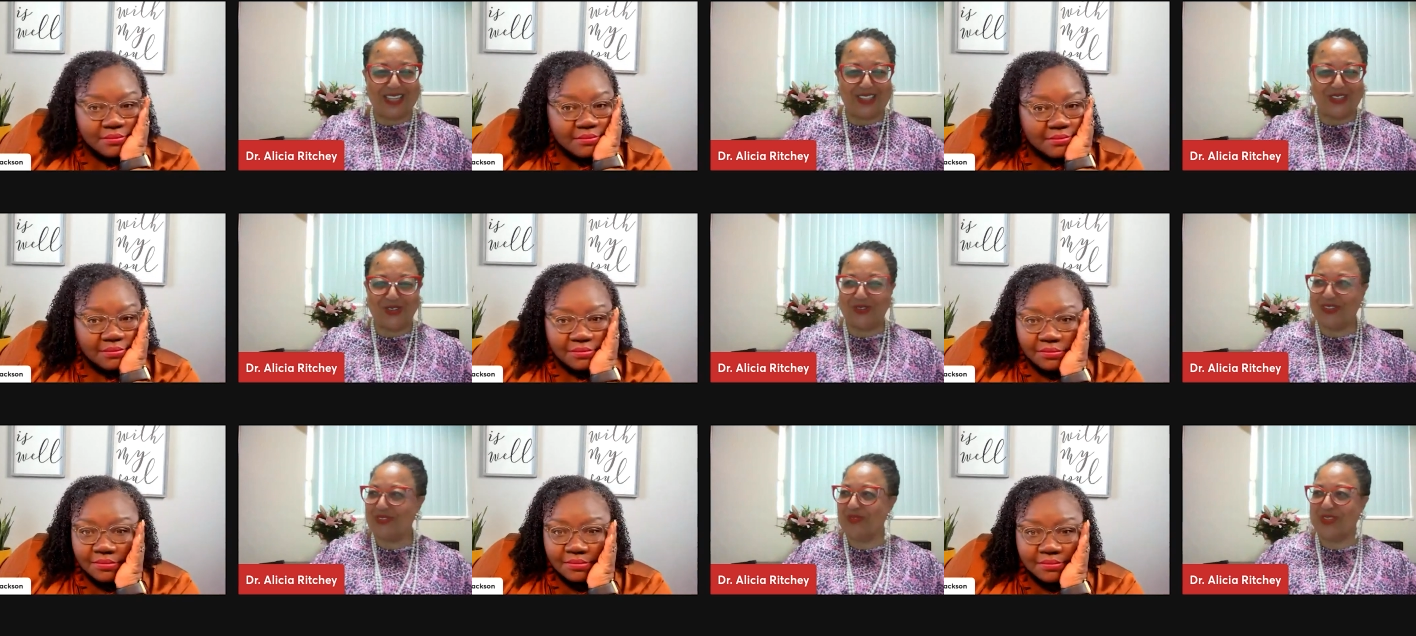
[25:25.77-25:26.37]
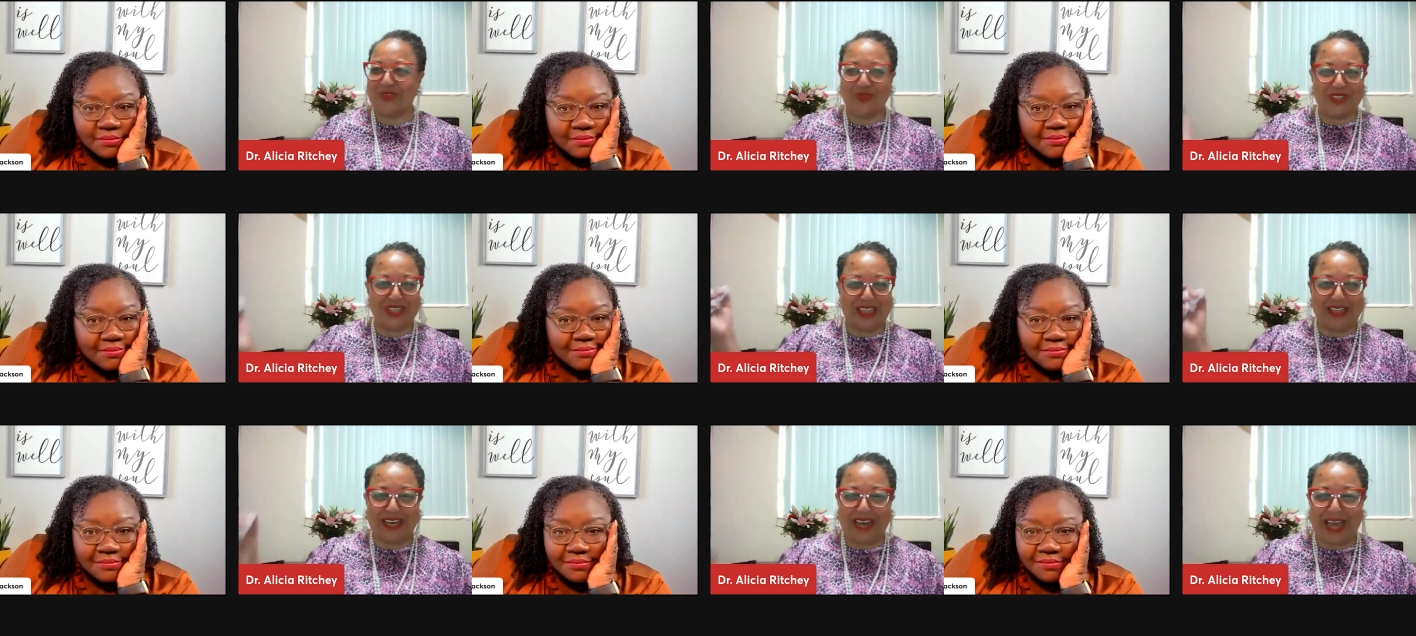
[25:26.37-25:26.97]
Speaker 1: at you. What you
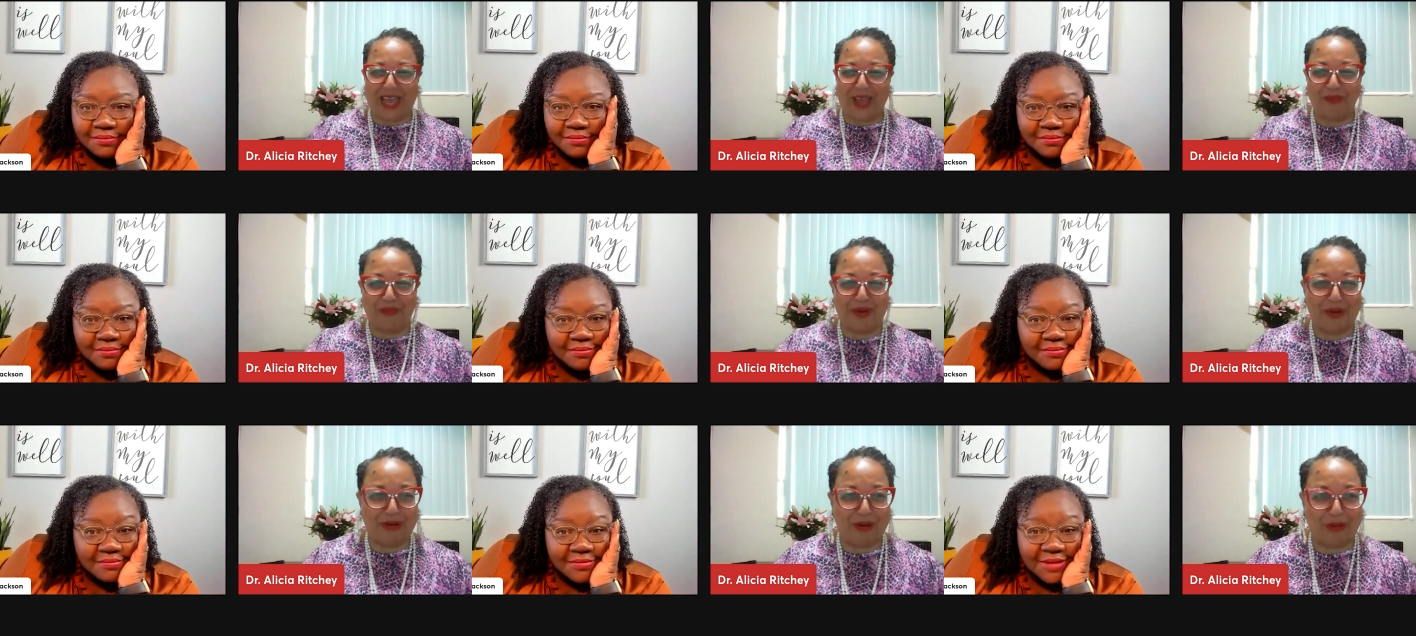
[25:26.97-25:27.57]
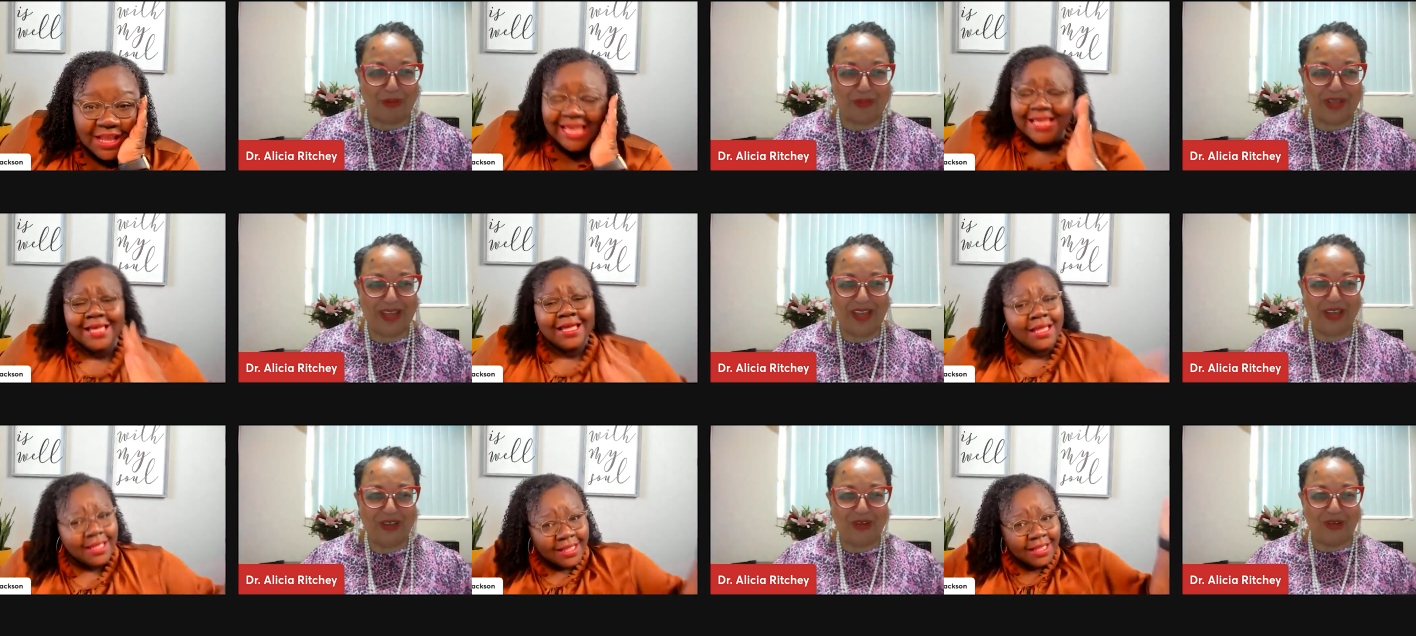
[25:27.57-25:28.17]
say, the light bulb,
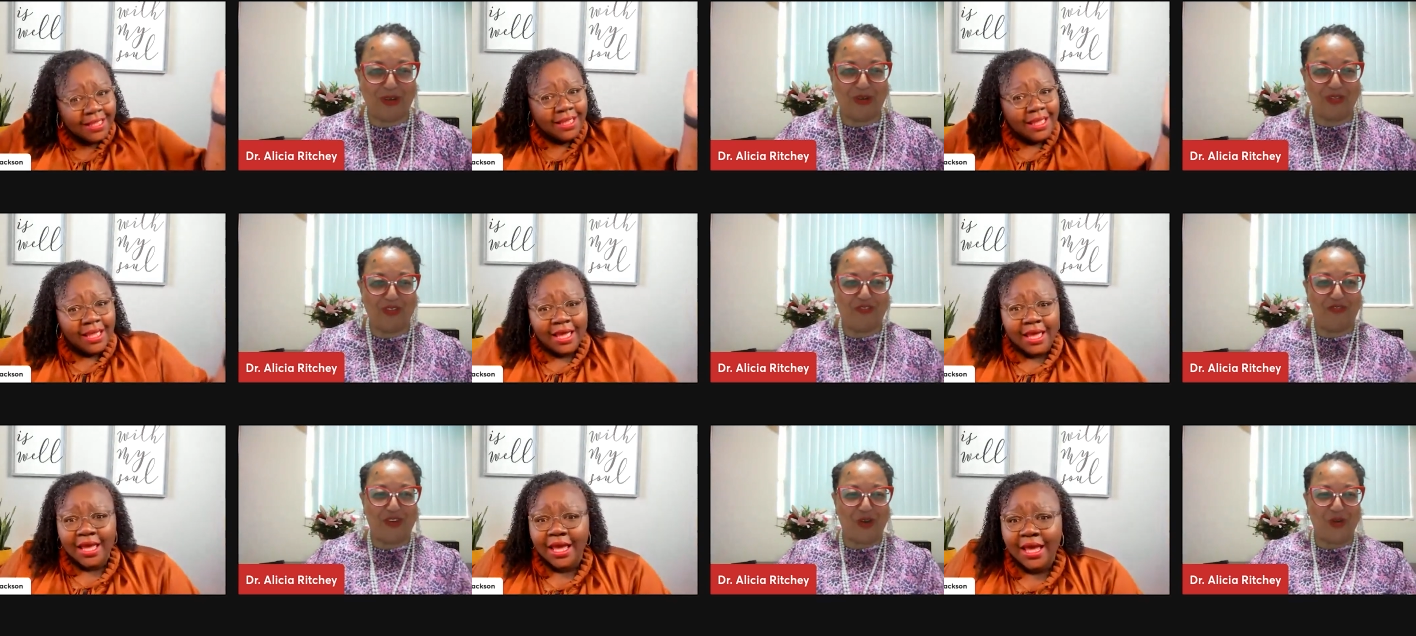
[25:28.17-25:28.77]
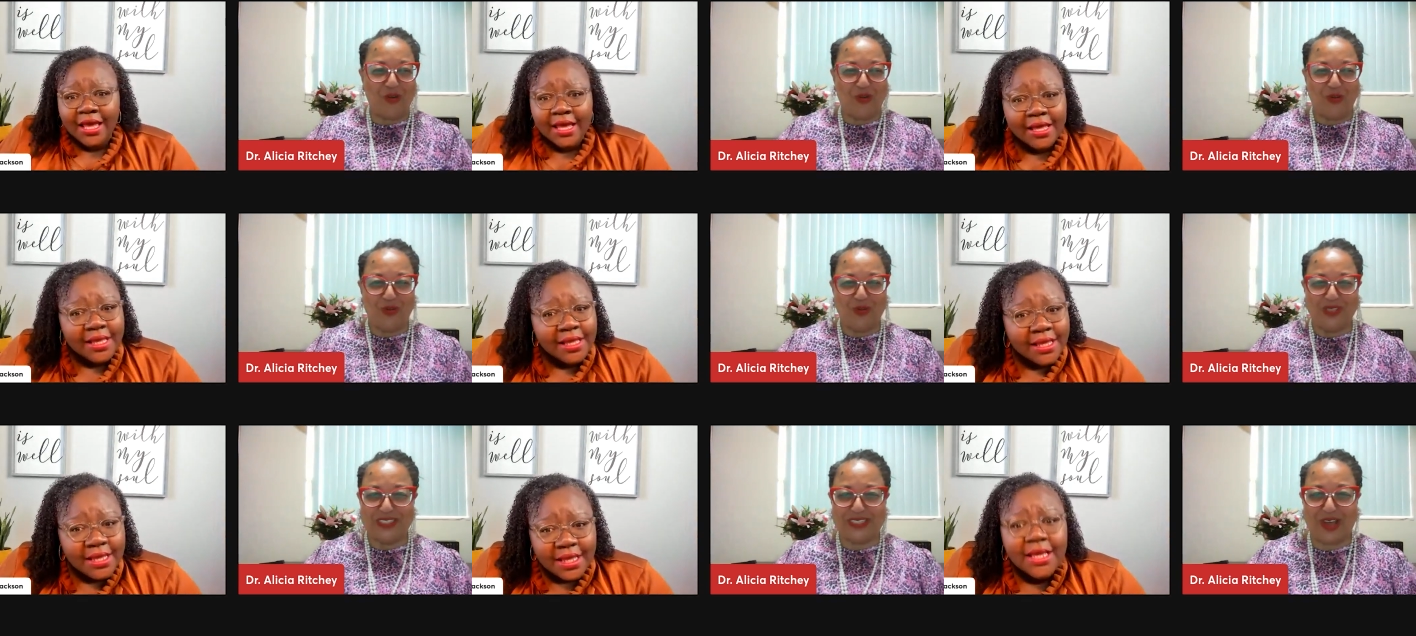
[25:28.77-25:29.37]
you know, the
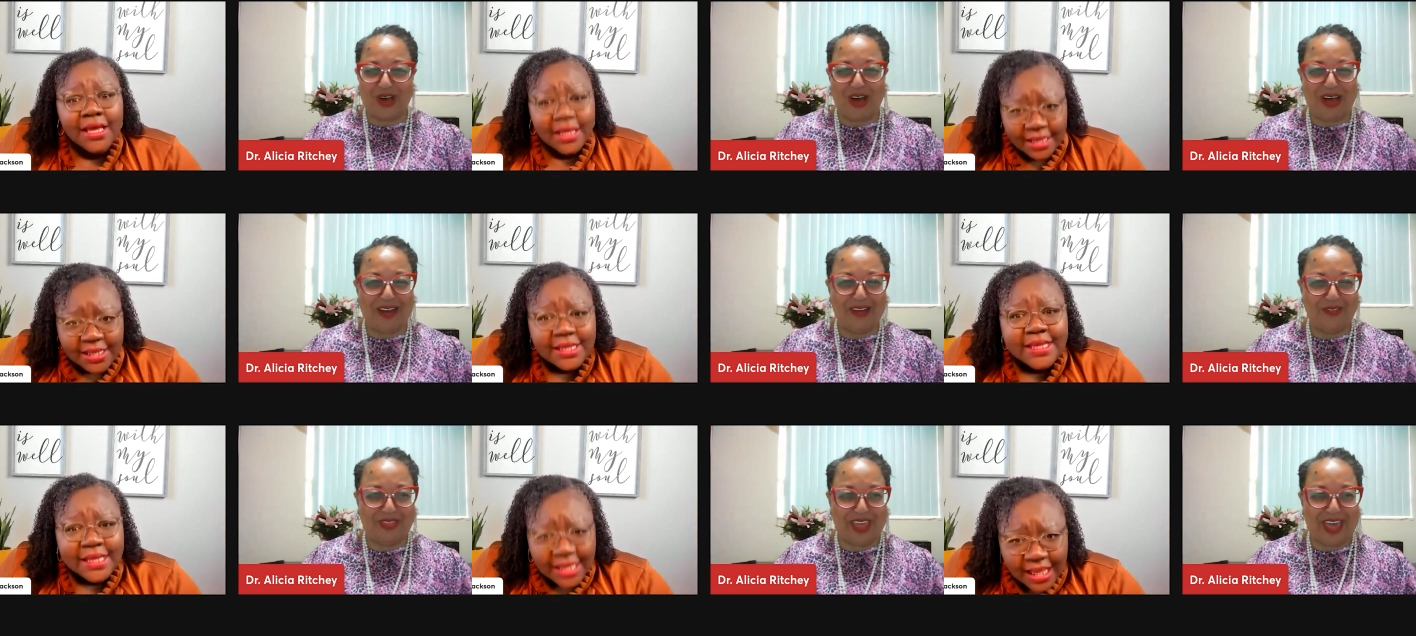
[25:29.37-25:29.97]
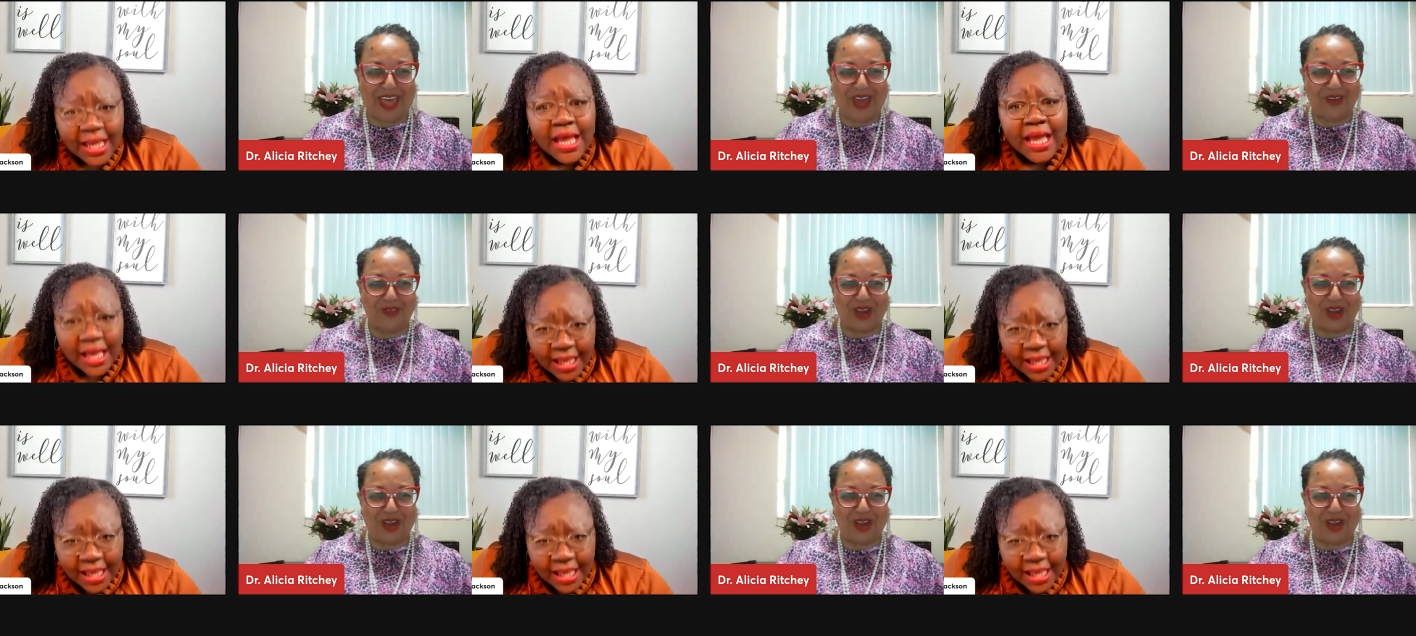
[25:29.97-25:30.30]
phones, all of that,